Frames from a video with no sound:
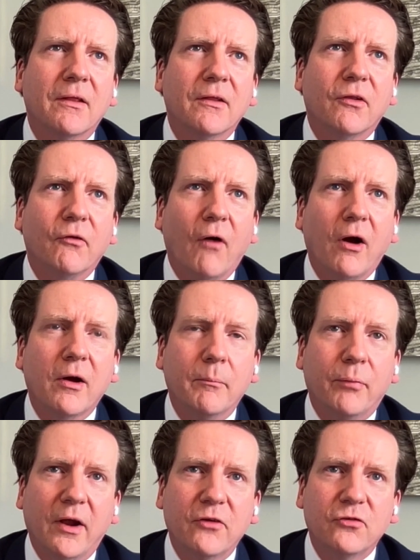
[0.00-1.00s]
the wrong
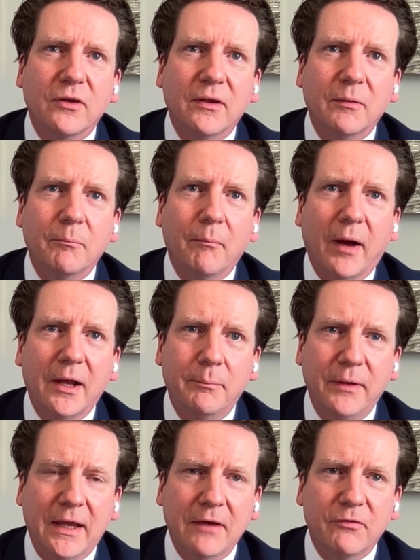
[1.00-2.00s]
impression might be
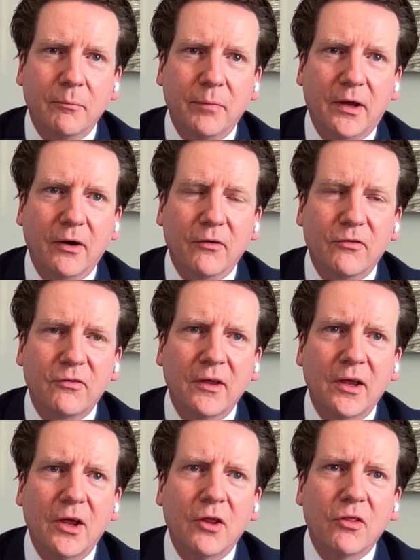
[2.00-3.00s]
given, because
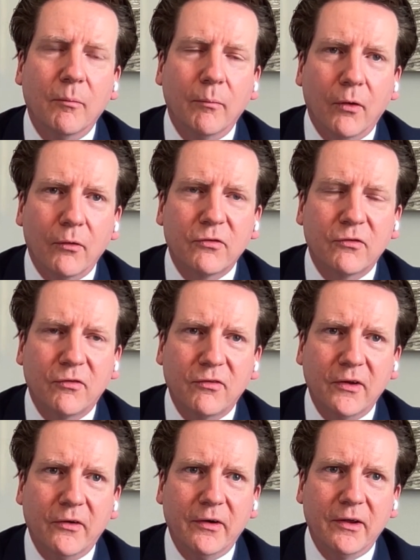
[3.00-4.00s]
the most
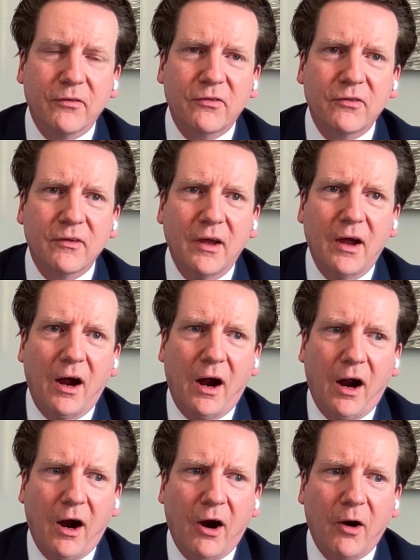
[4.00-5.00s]
serious
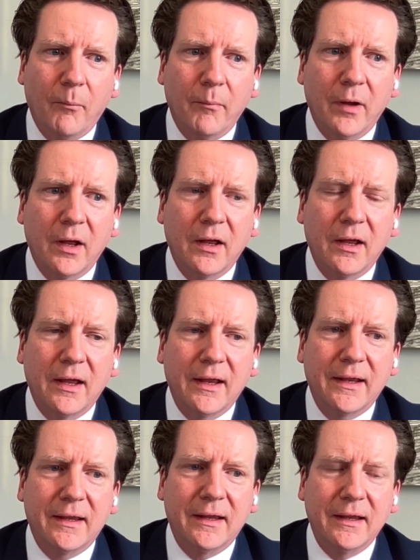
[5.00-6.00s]
harm,
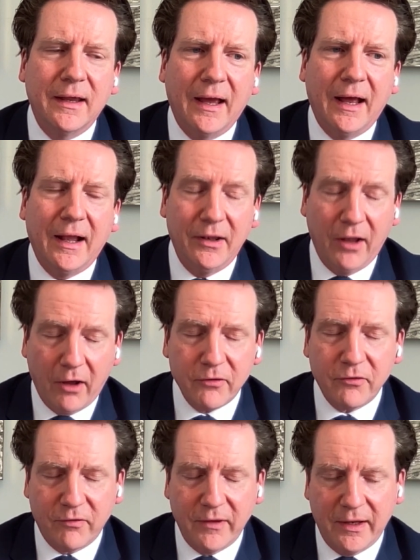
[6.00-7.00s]
a lot
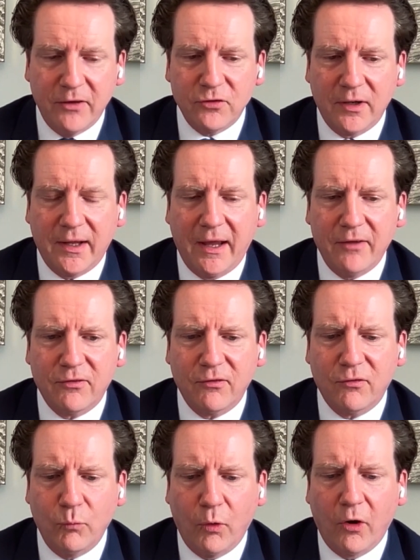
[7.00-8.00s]
of the initial cases
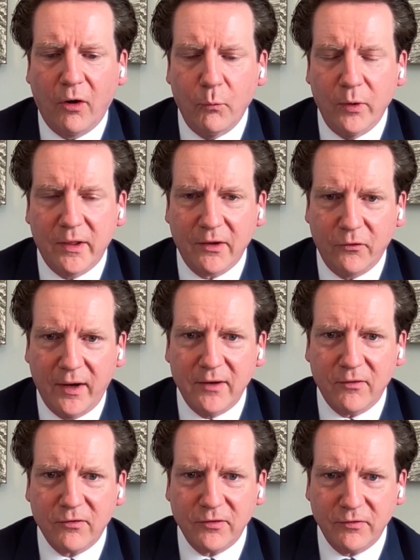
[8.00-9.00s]
were with the
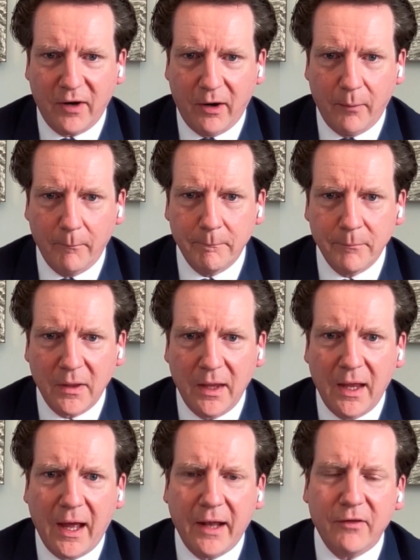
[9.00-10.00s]
greatest of harm.
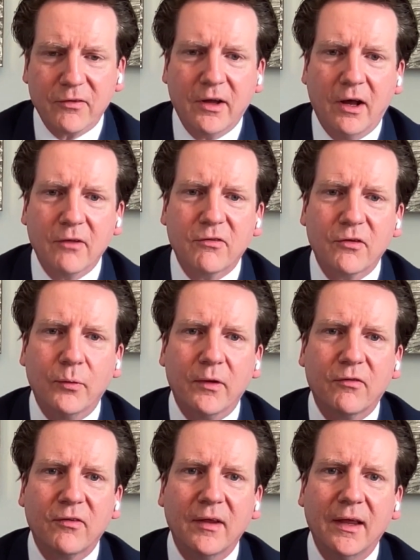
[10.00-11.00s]
Yes. And as a
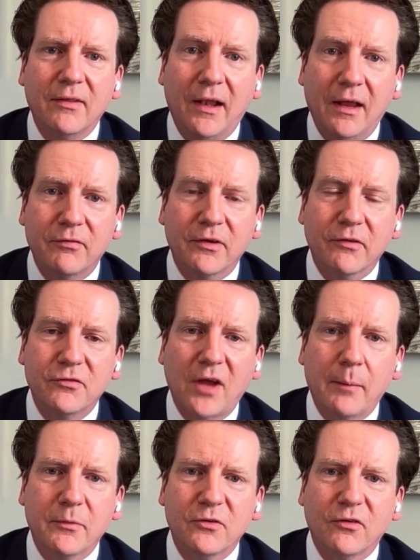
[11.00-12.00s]
consequence, the level of
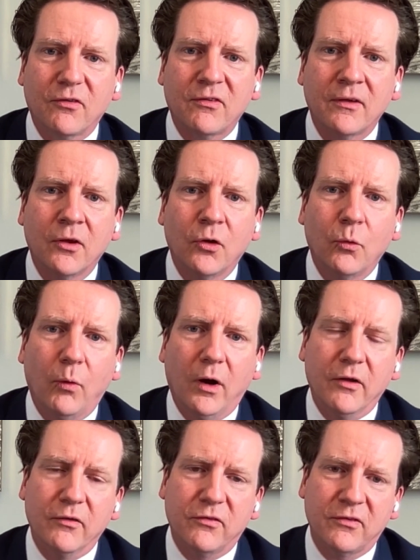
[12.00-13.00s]
damages
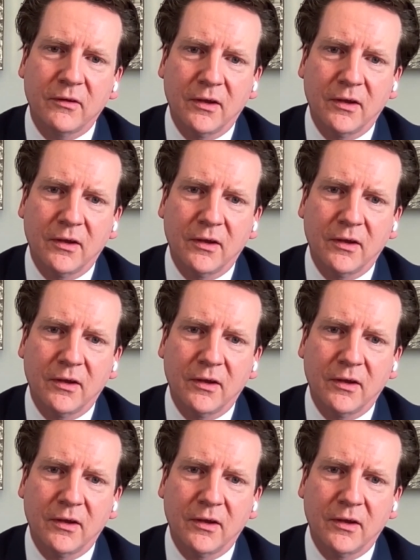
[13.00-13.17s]
was